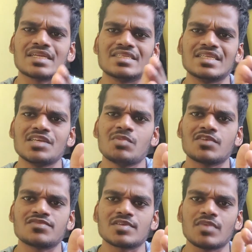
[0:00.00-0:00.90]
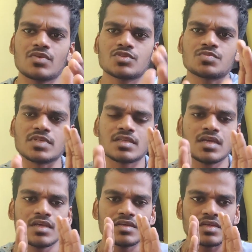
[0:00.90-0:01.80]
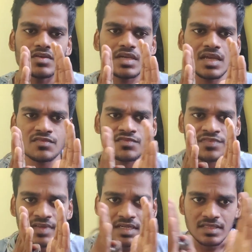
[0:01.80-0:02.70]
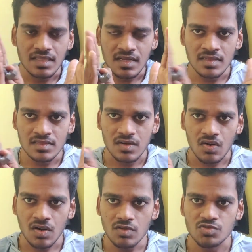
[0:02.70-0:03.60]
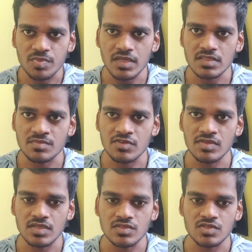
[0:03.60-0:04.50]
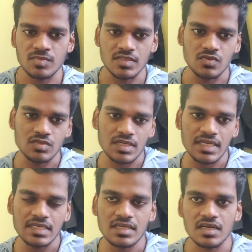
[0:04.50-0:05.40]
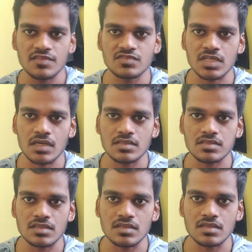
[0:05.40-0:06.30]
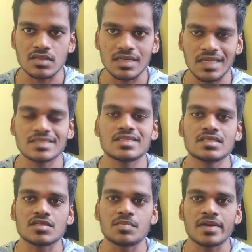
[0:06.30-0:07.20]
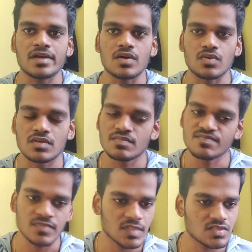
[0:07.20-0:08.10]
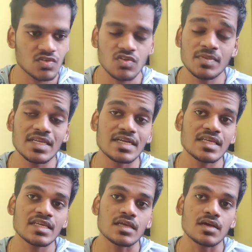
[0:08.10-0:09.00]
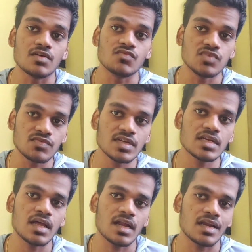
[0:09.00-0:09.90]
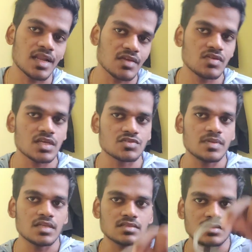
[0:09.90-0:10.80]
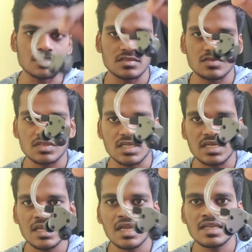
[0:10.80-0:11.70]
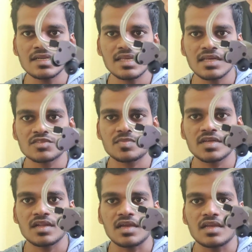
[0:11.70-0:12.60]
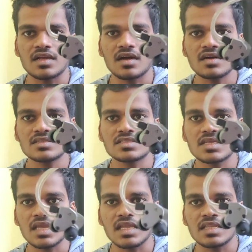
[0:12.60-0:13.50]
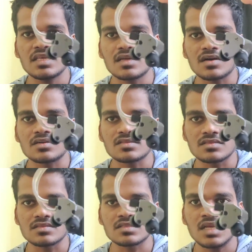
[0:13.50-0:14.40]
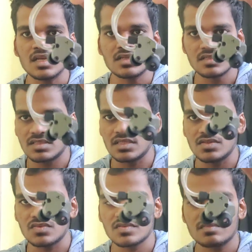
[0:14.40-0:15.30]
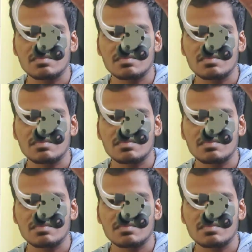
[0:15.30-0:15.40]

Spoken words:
like Dream On from Aerosmith. You can feel there is a lot of space in between the instrument. Those right and left channels are nicely separated out. So you'll be getting a vivid and lively experience in this. So technicality aspect, I can't say any con in this seat.